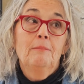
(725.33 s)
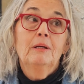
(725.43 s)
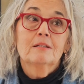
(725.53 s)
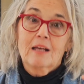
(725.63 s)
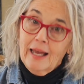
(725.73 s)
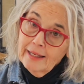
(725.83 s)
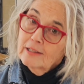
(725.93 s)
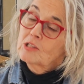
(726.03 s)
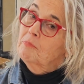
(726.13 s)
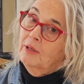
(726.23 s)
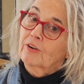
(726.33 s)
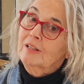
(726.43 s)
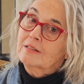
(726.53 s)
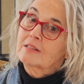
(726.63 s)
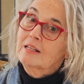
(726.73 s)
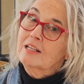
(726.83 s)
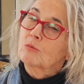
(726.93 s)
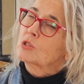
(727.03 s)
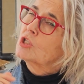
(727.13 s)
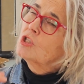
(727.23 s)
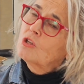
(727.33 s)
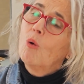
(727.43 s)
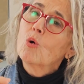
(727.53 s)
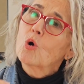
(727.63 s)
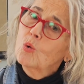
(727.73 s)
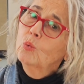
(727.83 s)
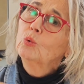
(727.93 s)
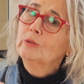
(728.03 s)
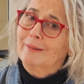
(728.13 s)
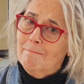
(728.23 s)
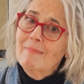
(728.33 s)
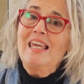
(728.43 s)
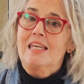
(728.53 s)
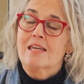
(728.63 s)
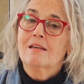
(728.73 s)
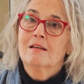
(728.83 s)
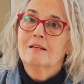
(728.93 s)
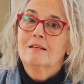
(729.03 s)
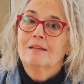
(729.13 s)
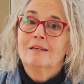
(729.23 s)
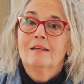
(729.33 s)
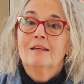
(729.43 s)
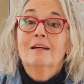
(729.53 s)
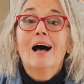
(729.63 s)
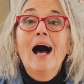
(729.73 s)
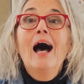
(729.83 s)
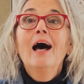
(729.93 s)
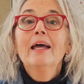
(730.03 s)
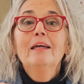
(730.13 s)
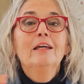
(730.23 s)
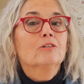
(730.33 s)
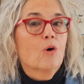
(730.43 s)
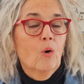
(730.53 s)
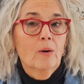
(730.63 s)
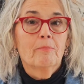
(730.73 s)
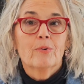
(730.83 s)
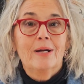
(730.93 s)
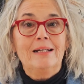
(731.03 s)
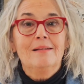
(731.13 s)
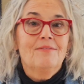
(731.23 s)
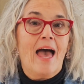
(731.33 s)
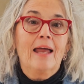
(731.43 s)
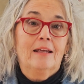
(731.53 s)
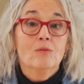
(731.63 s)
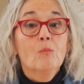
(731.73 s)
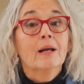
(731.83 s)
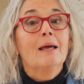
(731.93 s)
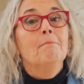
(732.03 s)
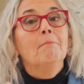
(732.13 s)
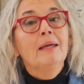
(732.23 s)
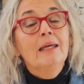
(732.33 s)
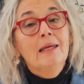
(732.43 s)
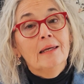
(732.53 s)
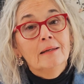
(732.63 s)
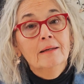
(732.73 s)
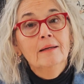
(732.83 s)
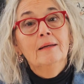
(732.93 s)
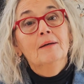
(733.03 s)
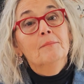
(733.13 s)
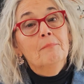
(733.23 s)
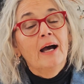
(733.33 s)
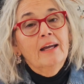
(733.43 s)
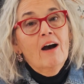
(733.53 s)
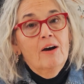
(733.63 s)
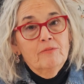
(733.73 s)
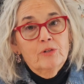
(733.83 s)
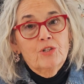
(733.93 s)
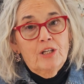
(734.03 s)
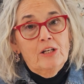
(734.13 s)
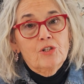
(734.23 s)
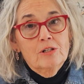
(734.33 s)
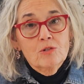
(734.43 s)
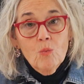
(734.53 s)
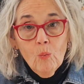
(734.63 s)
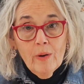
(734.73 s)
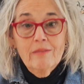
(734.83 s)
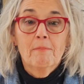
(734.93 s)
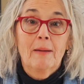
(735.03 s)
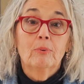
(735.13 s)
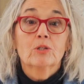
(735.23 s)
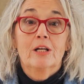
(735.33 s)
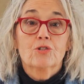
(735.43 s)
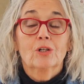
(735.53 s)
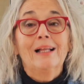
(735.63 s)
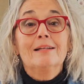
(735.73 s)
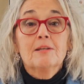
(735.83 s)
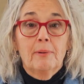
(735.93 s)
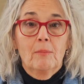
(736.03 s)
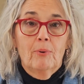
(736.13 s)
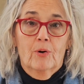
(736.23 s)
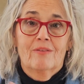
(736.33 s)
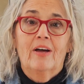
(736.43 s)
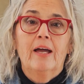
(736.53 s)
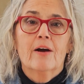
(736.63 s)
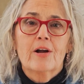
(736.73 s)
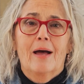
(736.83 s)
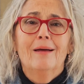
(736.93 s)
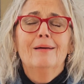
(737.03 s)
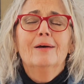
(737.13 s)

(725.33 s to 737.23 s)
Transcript: And because I experienced it and it was so cool to me, I incorporated that in when I made my conversations with my potential clients about Puerto Vallarta.